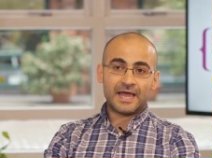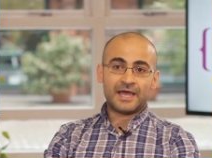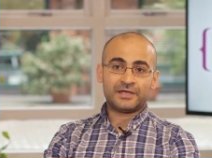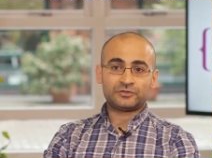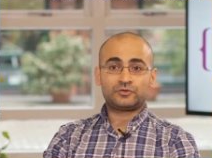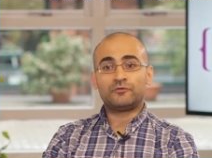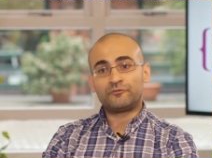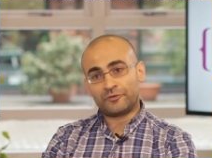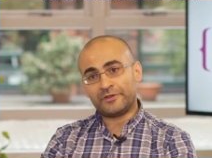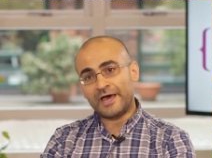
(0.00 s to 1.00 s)
and go
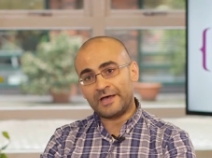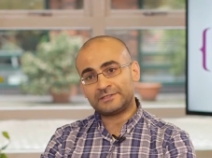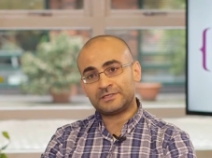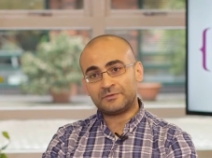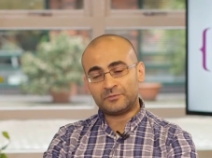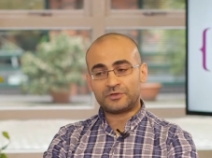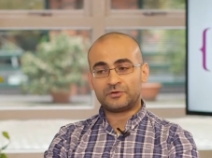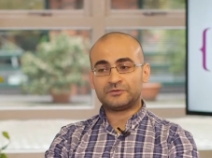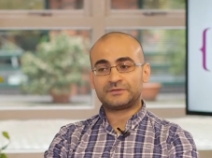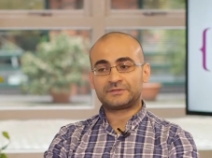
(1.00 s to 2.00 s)
for that,
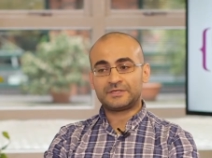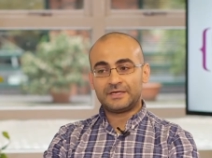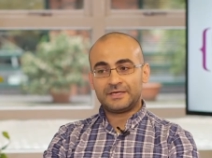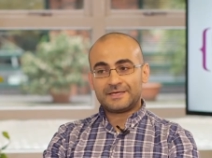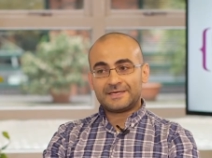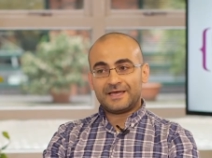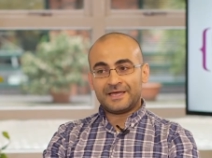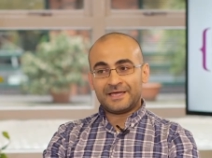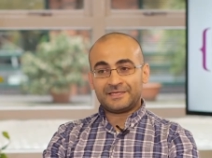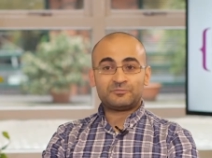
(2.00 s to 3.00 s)
because
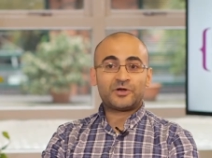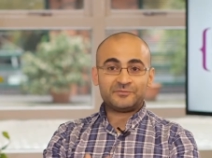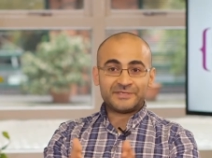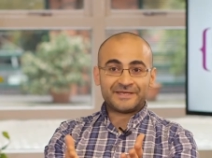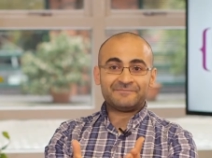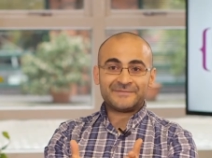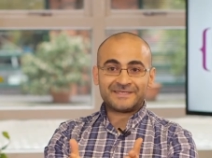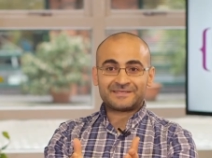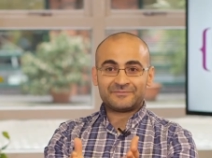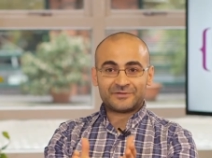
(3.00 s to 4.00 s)
it might be
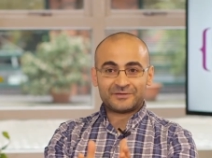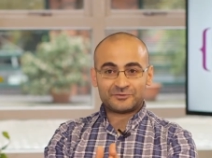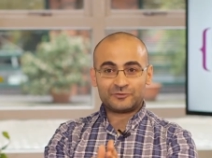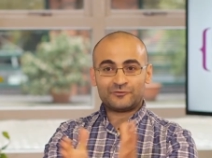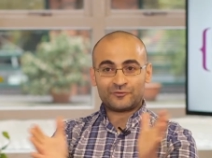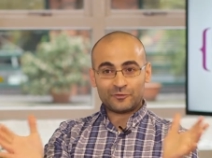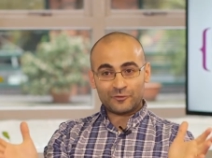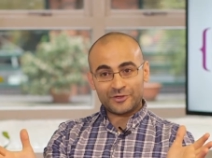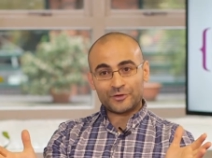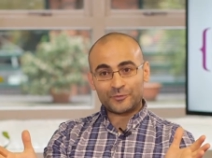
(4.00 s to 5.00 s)
tempting sometimes to go for all the